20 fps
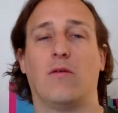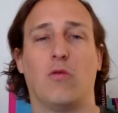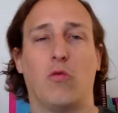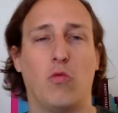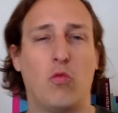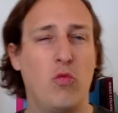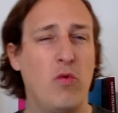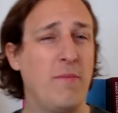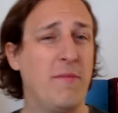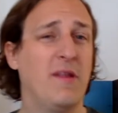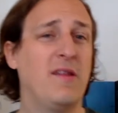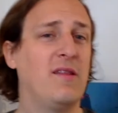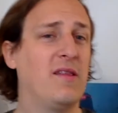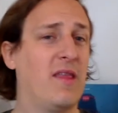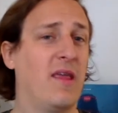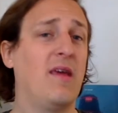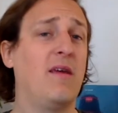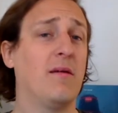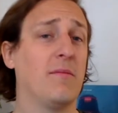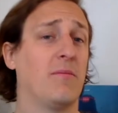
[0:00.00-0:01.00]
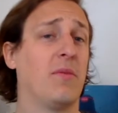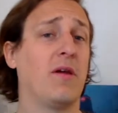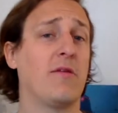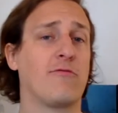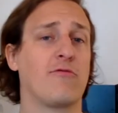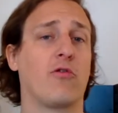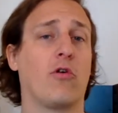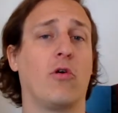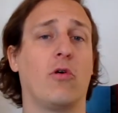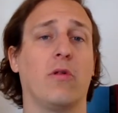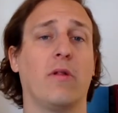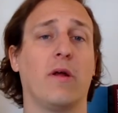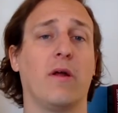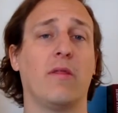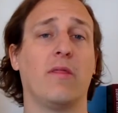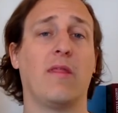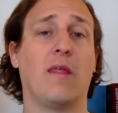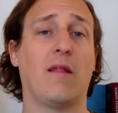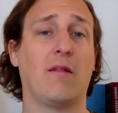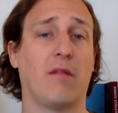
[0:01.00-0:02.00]
Women take a big role
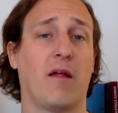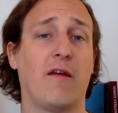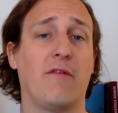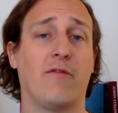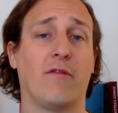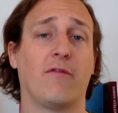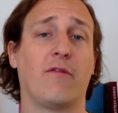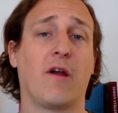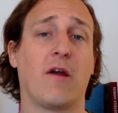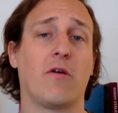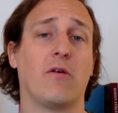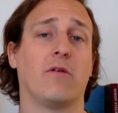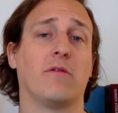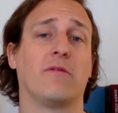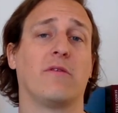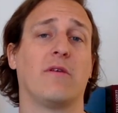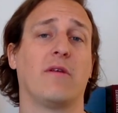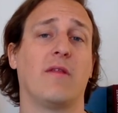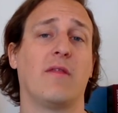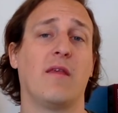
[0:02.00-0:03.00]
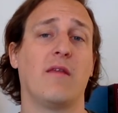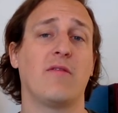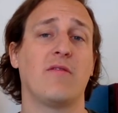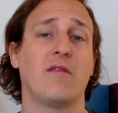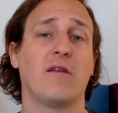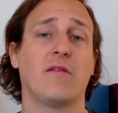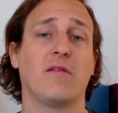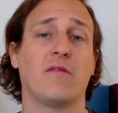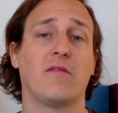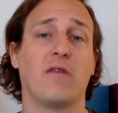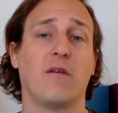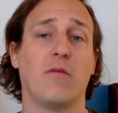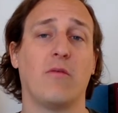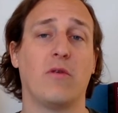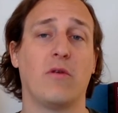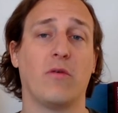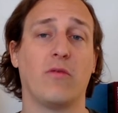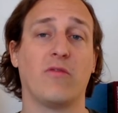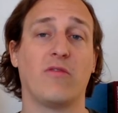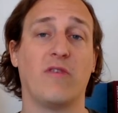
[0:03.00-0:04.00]
in the life of Geralt, and that's not to say we
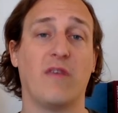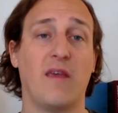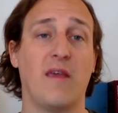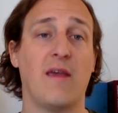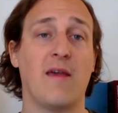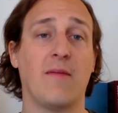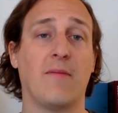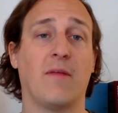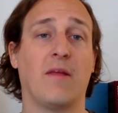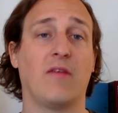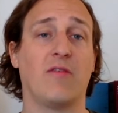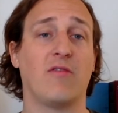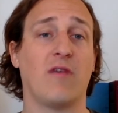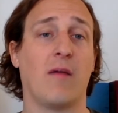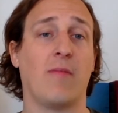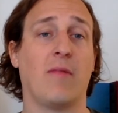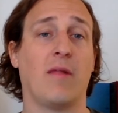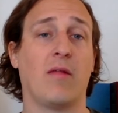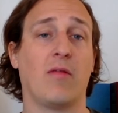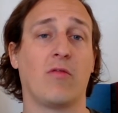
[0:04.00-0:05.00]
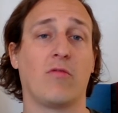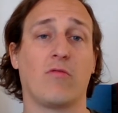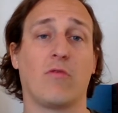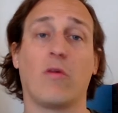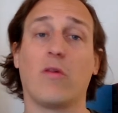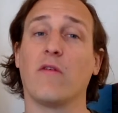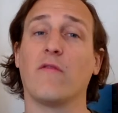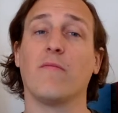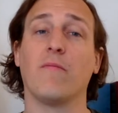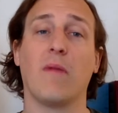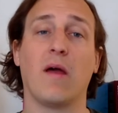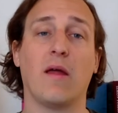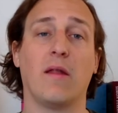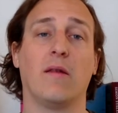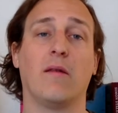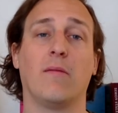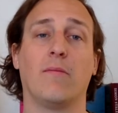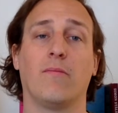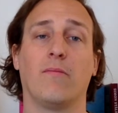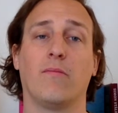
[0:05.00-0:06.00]
don't see him examining the role of
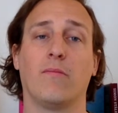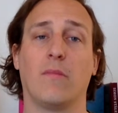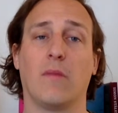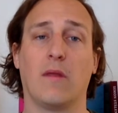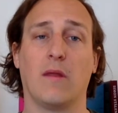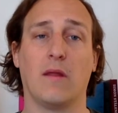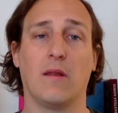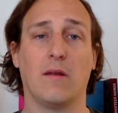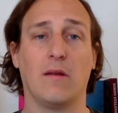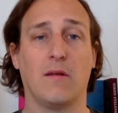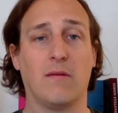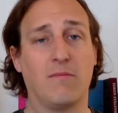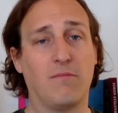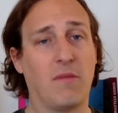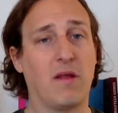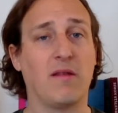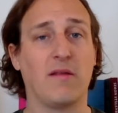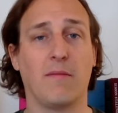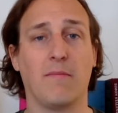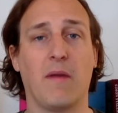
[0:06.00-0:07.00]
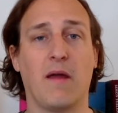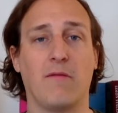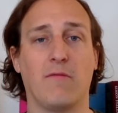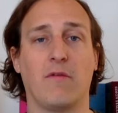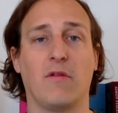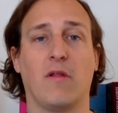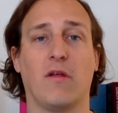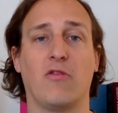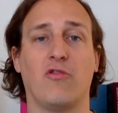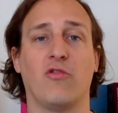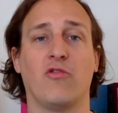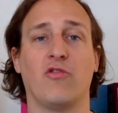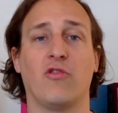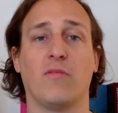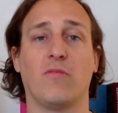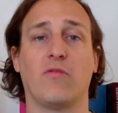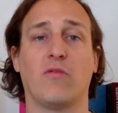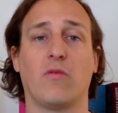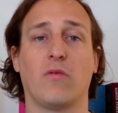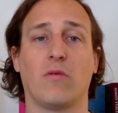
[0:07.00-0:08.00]
men in men-to-men
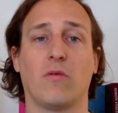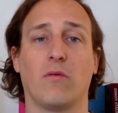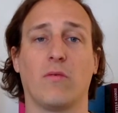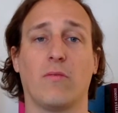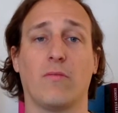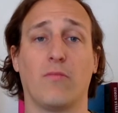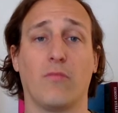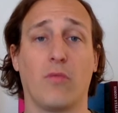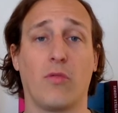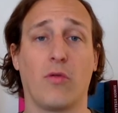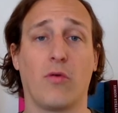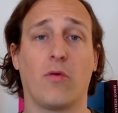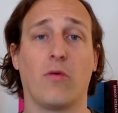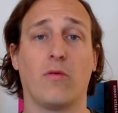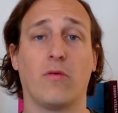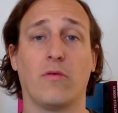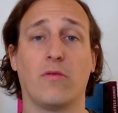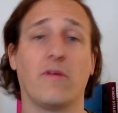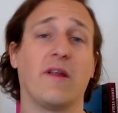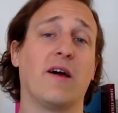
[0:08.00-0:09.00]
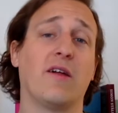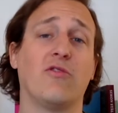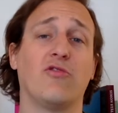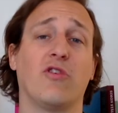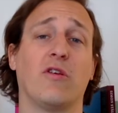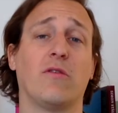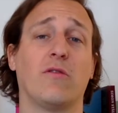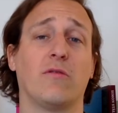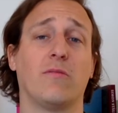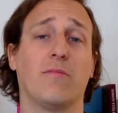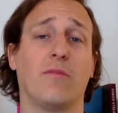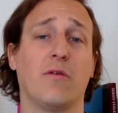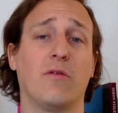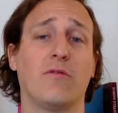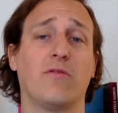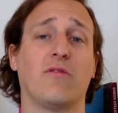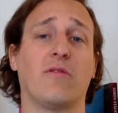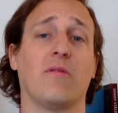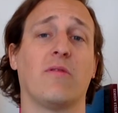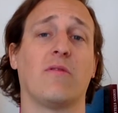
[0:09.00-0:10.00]
relationships or third or non-gendered
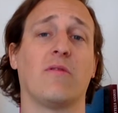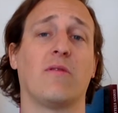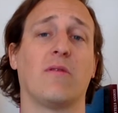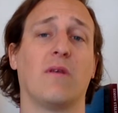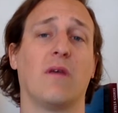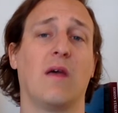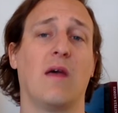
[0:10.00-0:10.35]
persons.